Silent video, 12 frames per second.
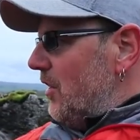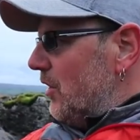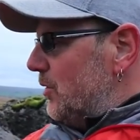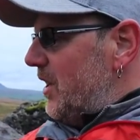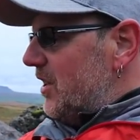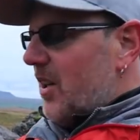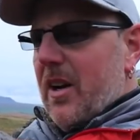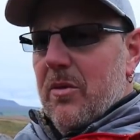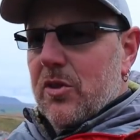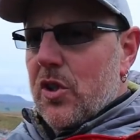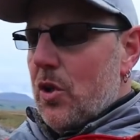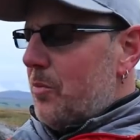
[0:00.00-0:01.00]
not to, he decided it
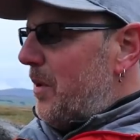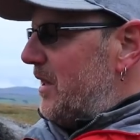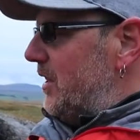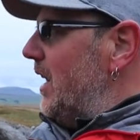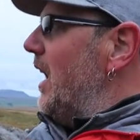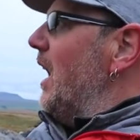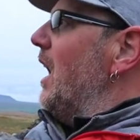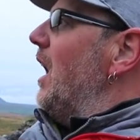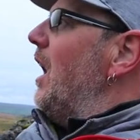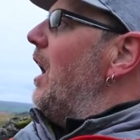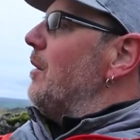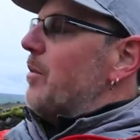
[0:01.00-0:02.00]
was too busy.
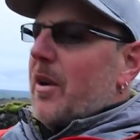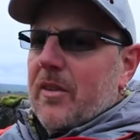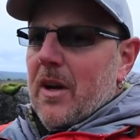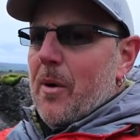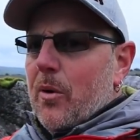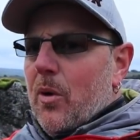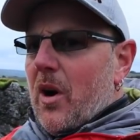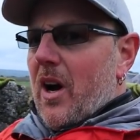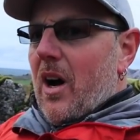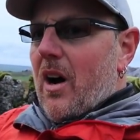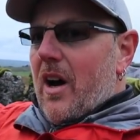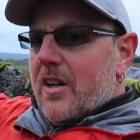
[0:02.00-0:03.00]
But I've come up
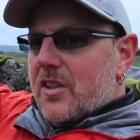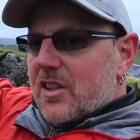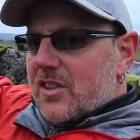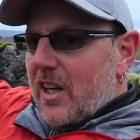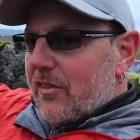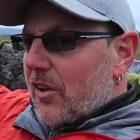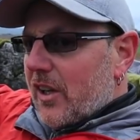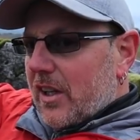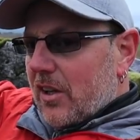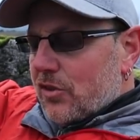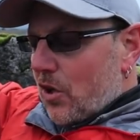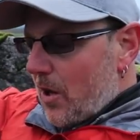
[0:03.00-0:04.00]
quite high, as you can see. I've got the
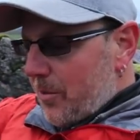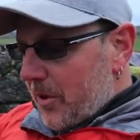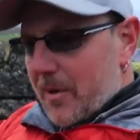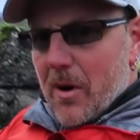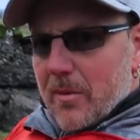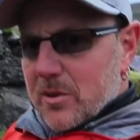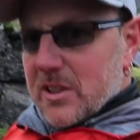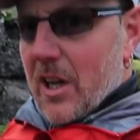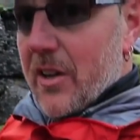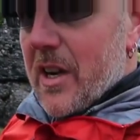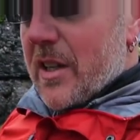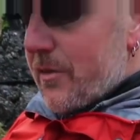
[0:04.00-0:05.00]
tripod, I'm
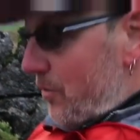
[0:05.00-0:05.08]
sat on the edge